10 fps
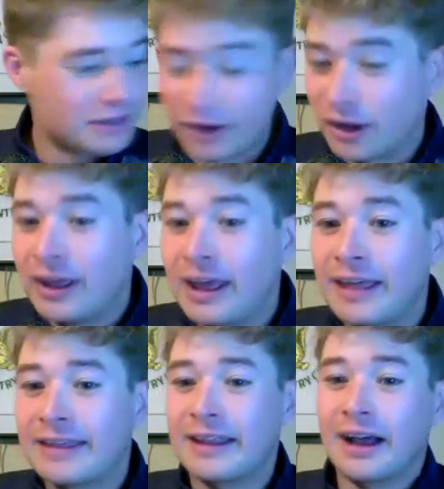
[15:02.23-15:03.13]
all,
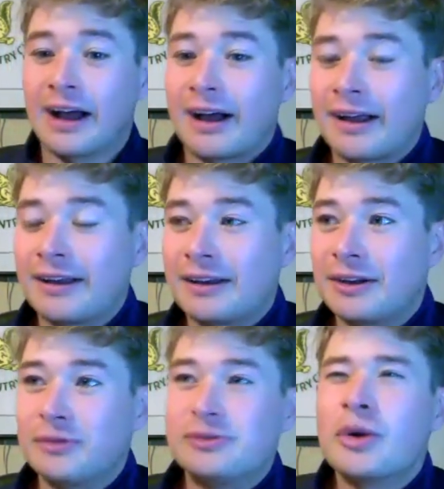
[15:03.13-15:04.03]

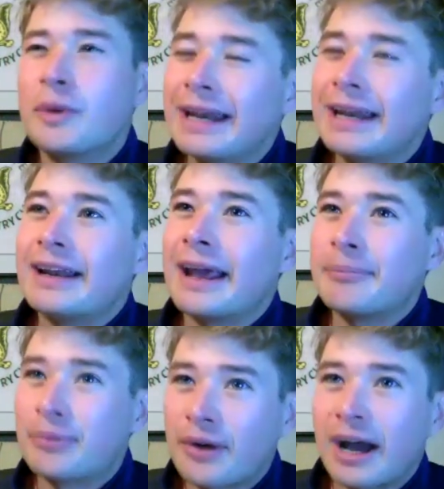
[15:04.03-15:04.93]
you donated a
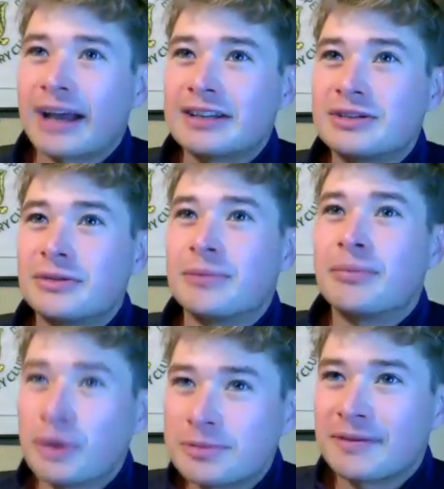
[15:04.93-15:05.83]
prize to the
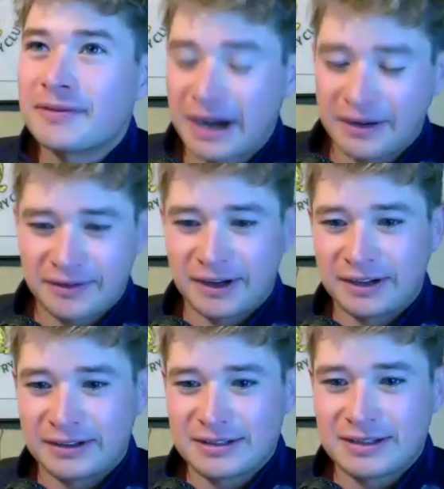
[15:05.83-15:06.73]
Portsmouth
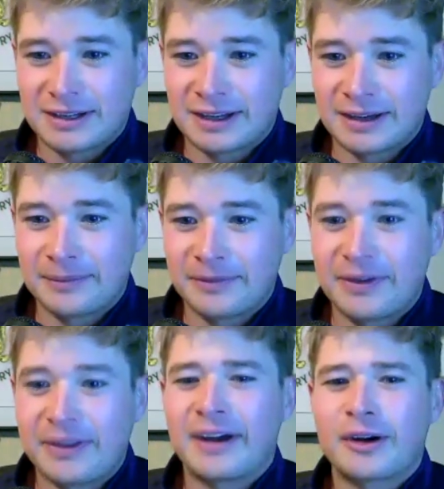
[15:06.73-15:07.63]
firefighters
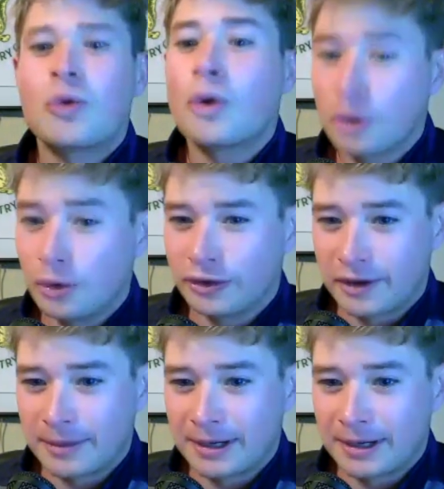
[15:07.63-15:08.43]
for their cornhole tournament.